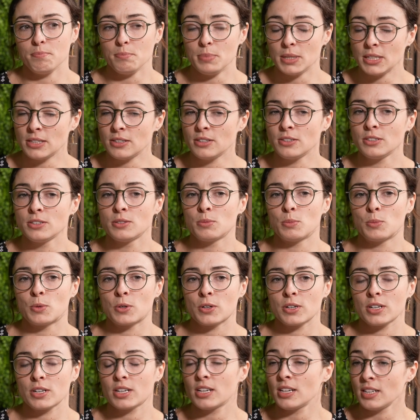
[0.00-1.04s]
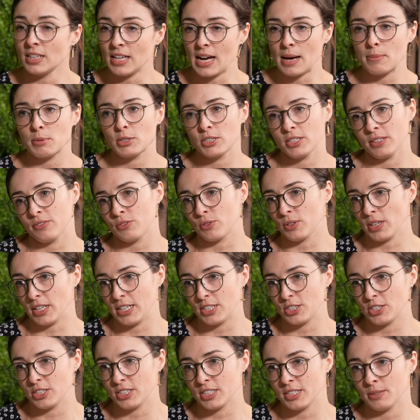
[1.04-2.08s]
build more collaborative
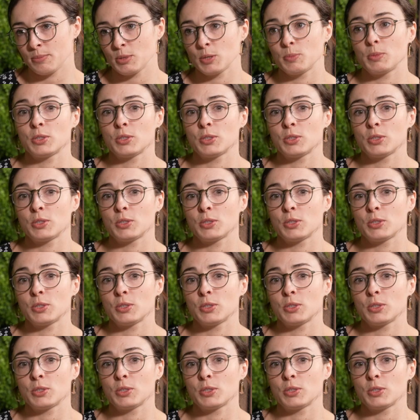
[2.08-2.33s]
relationships